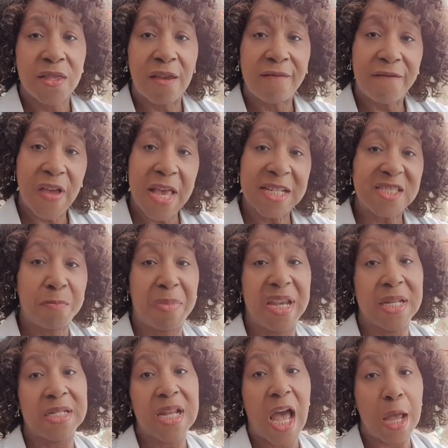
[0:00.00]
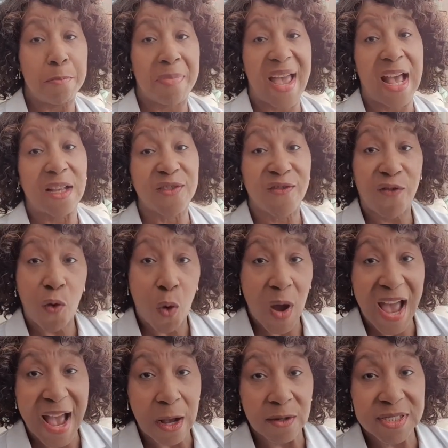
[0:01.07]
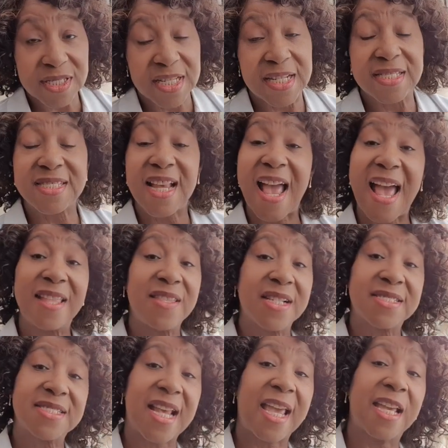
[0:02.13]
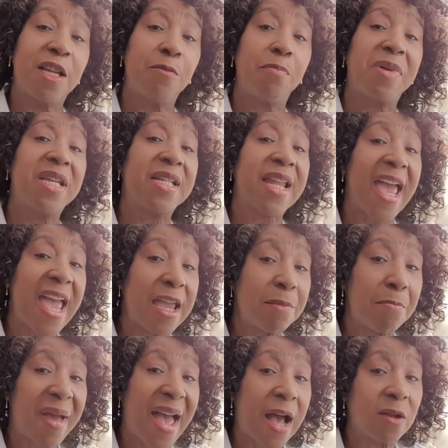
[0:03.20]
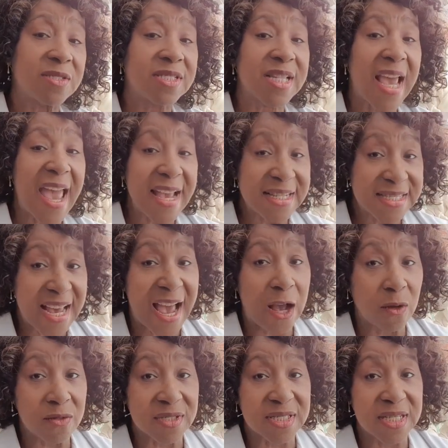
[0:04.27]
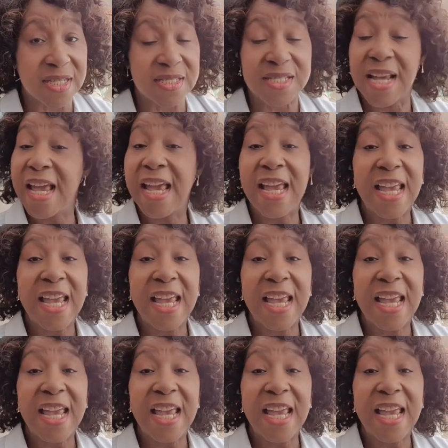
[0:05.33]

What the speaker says: The first being 9 pounds 4 ounces and the second being 8 pounds 8 ounces.